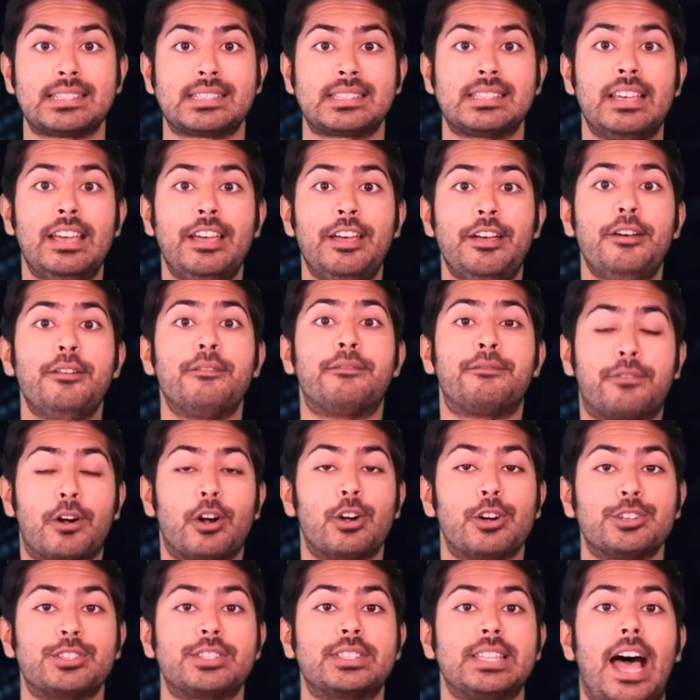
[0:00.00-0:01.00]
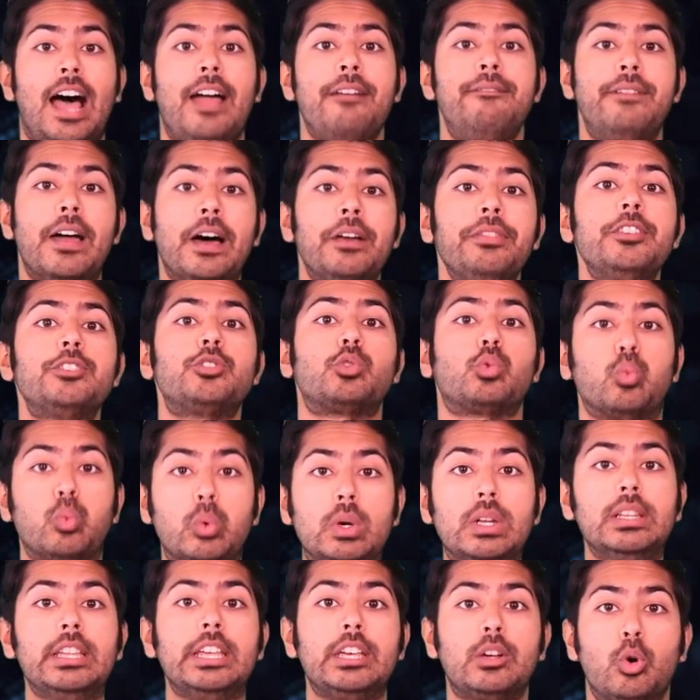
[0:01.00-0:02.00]
this. First, I found this
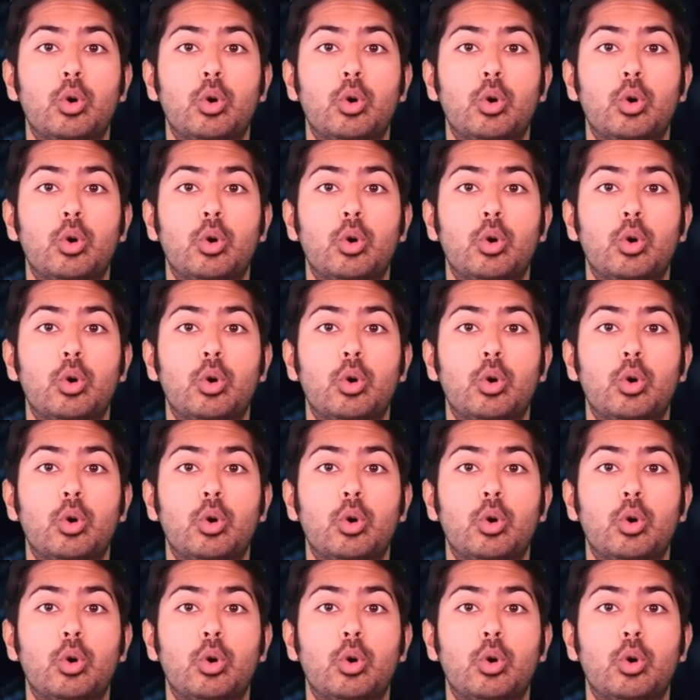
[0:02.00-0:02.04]
really